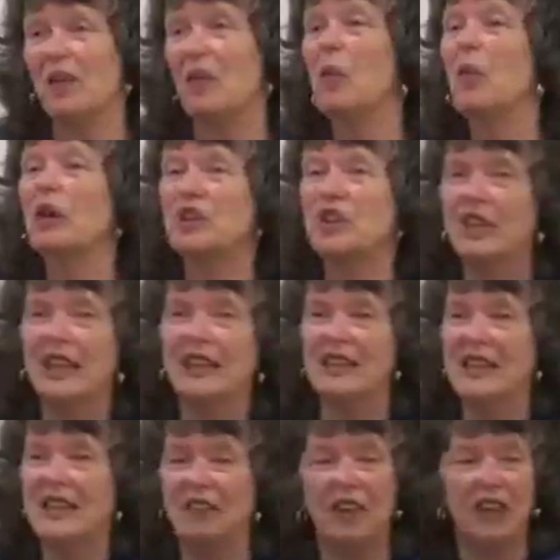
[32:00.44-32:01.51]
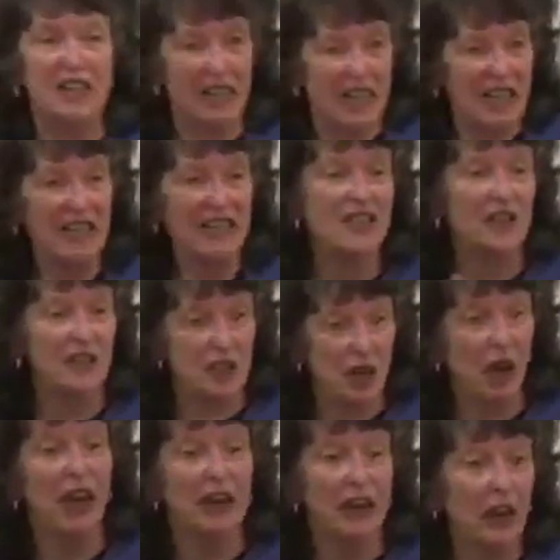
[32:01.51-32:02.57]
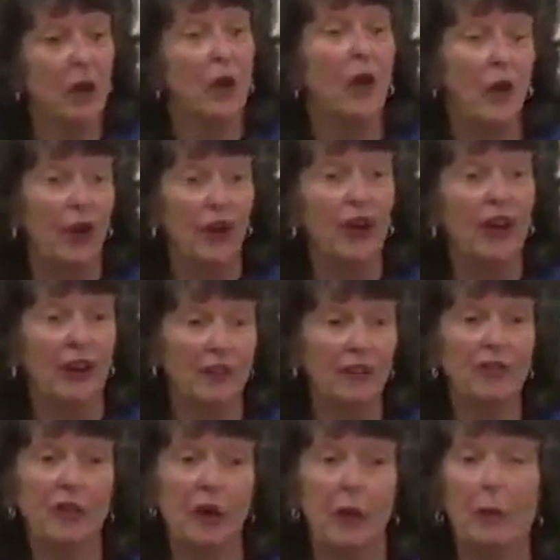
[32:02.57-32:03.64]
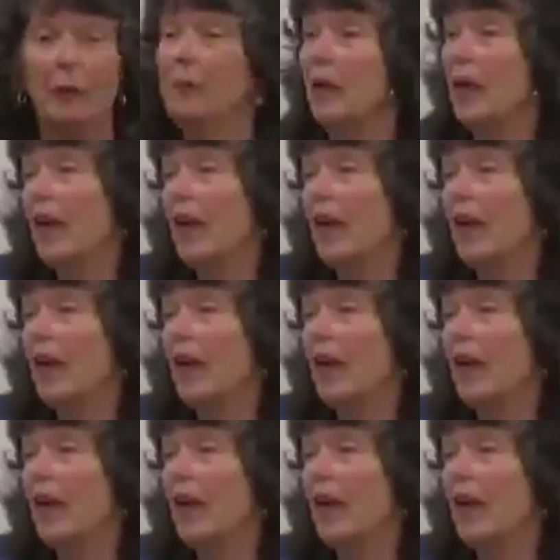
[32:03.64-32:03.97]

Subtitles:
watching DVDs and trying to learn from